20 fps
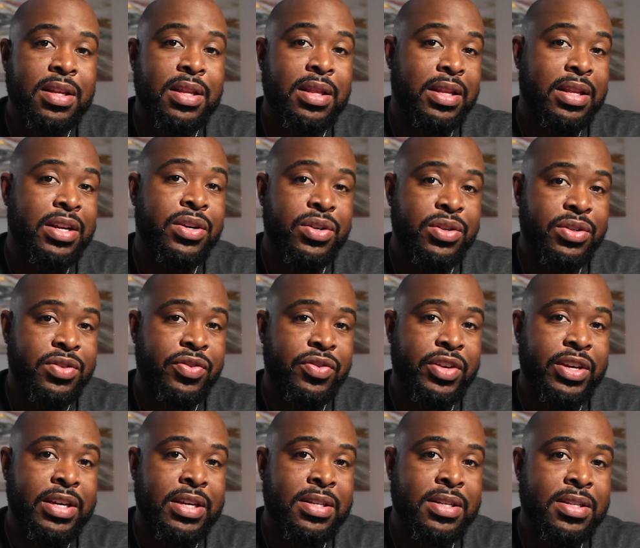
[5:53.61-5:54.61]
lender's
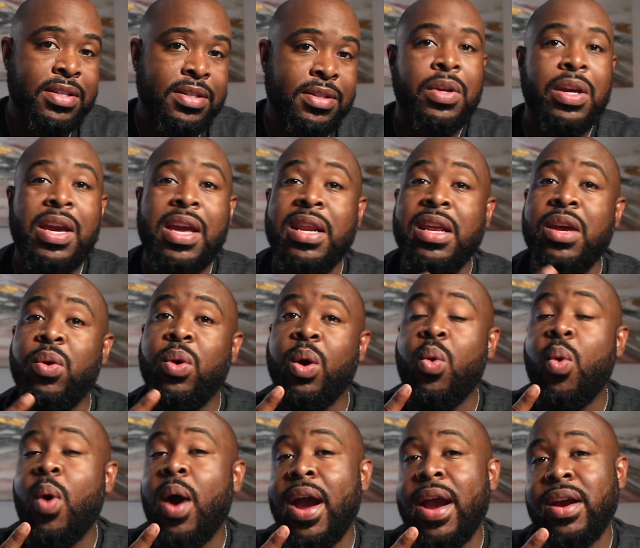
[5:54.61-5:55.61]
fees, any
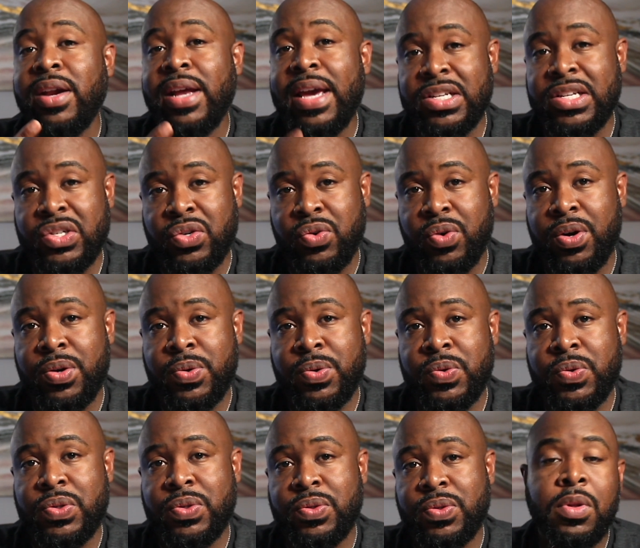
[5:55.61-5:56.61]
required
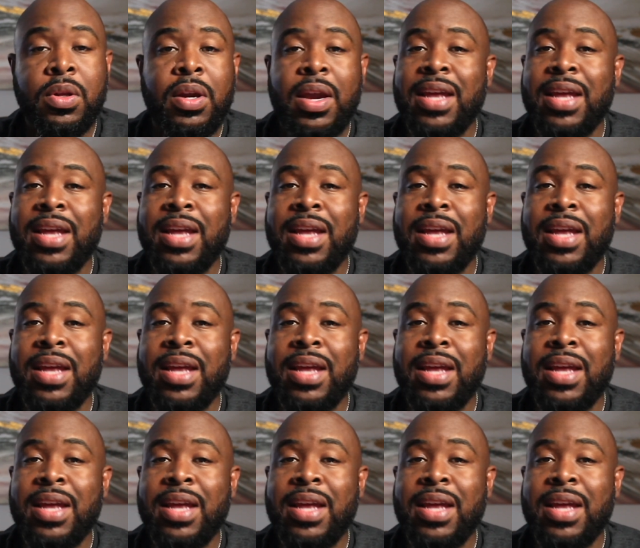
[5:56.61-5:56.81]
escrows,